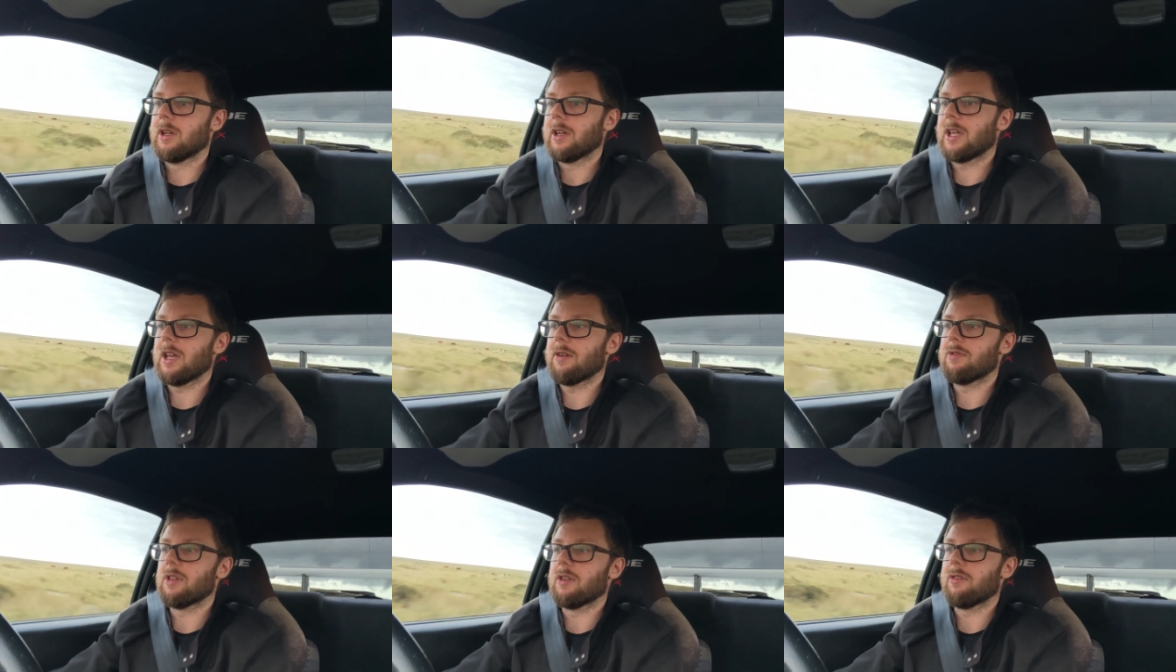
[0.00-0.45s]

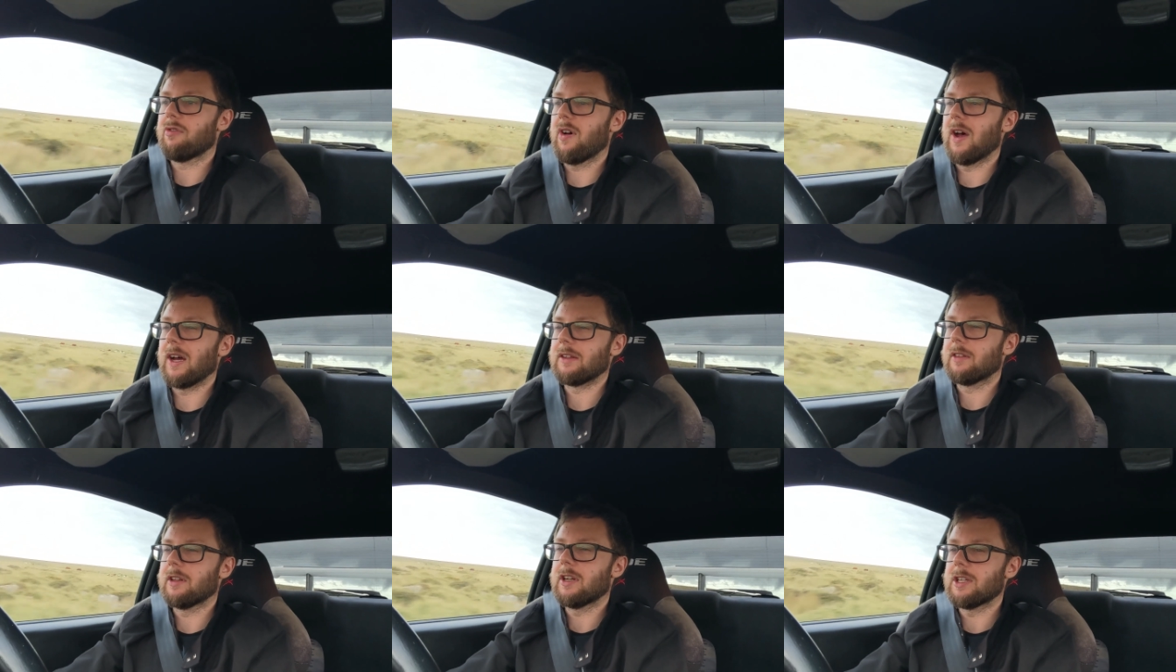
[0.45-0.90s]
Given the
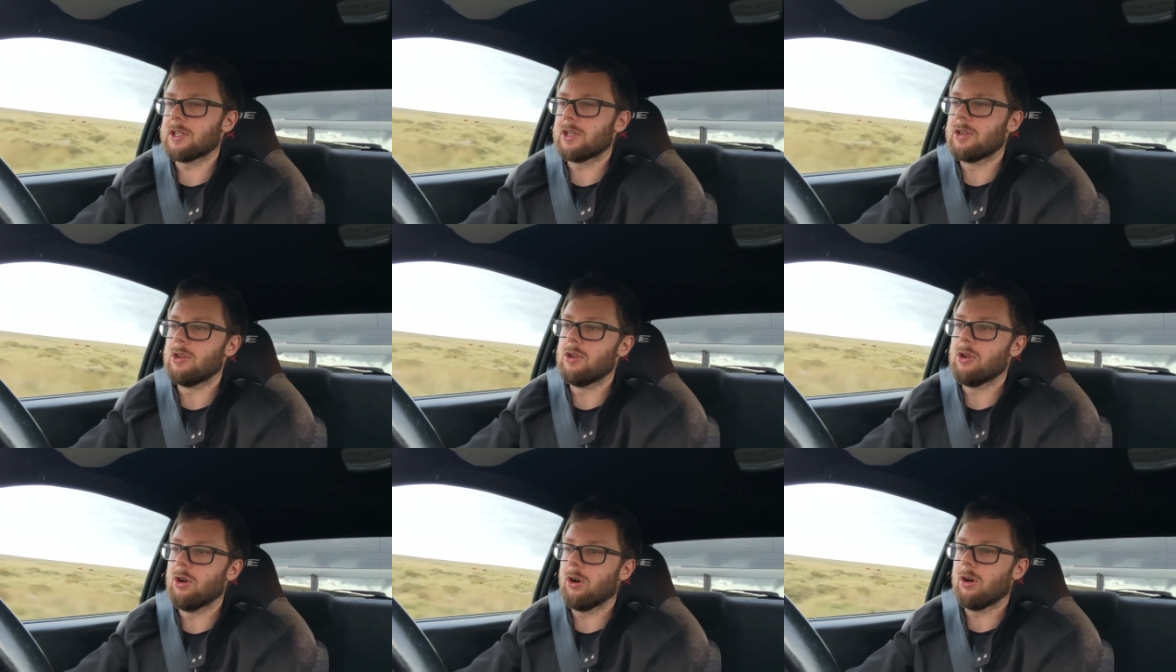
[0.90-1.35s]
fact that it's
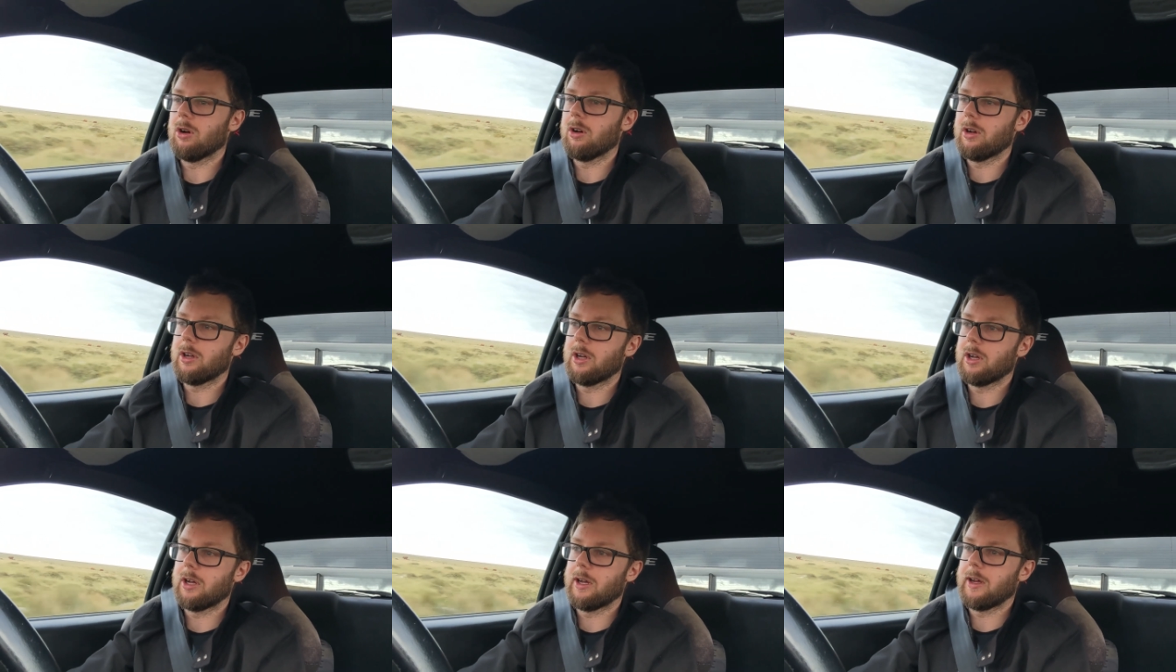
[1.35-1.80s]
not
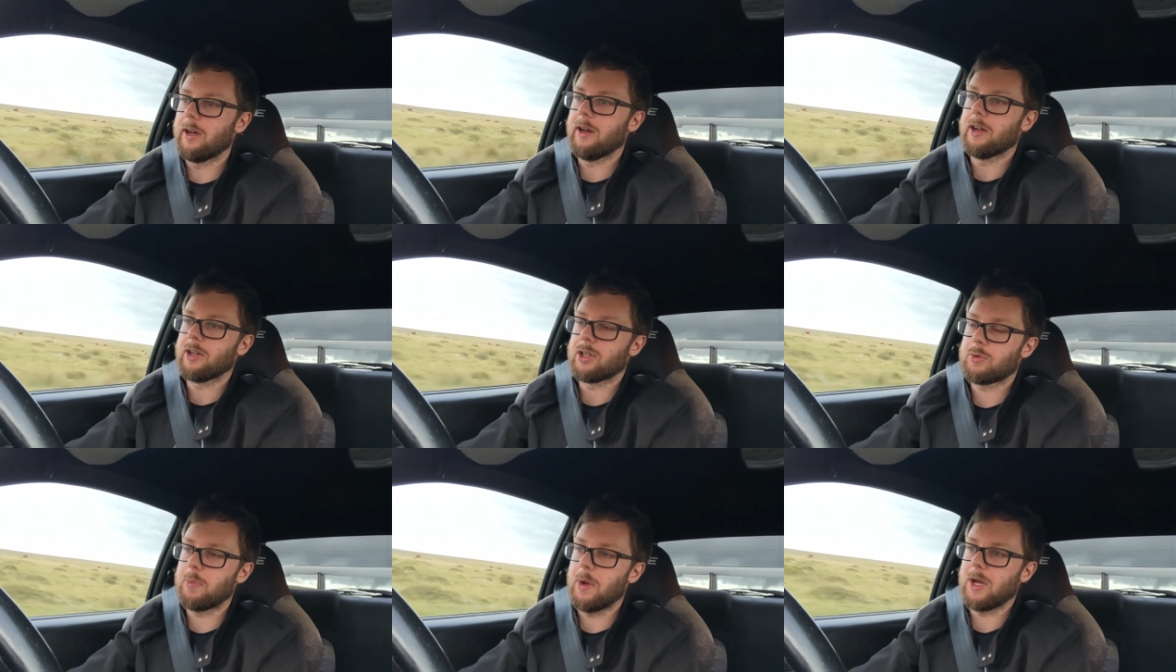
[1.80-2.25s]

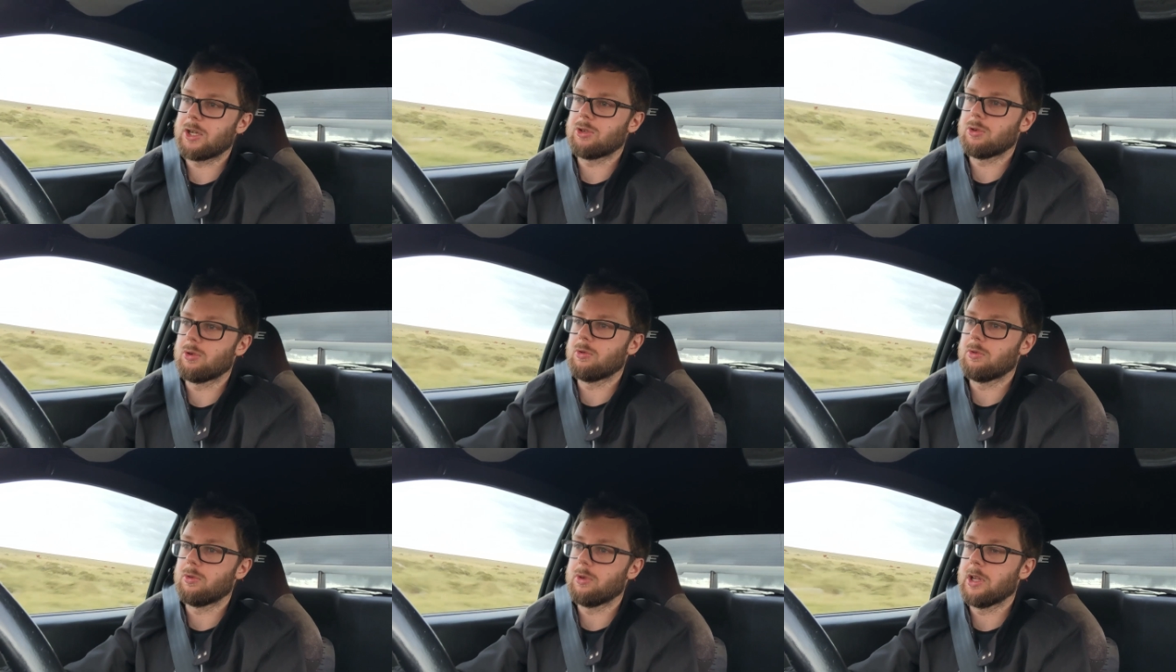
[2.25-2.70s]
a special,